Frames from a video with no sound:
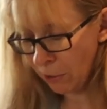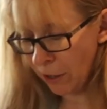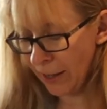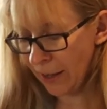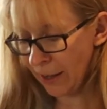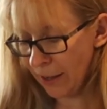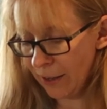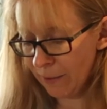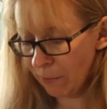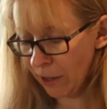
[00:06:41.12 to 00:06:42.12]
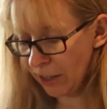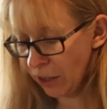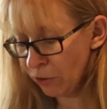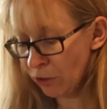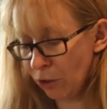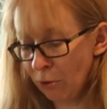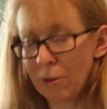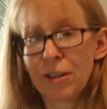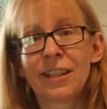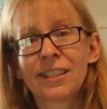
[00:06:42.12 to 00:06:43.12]
my my go-to,
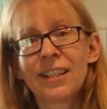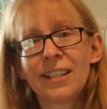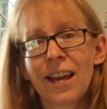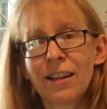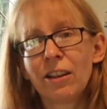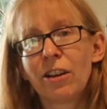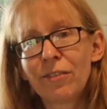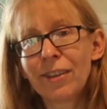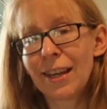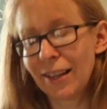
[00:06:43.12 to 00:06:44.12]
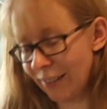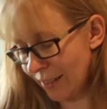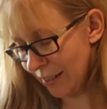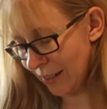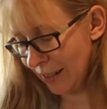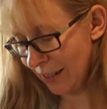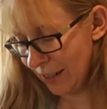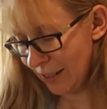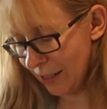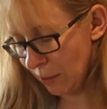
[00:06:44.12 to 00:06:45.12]
but it does contain a lot of eggs.
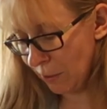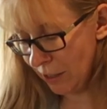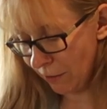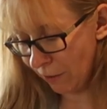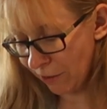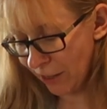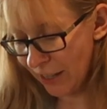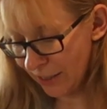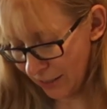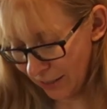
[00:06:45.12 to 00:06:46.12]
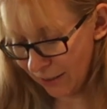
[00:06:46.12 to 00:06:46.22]
It depends if I've got eggs at the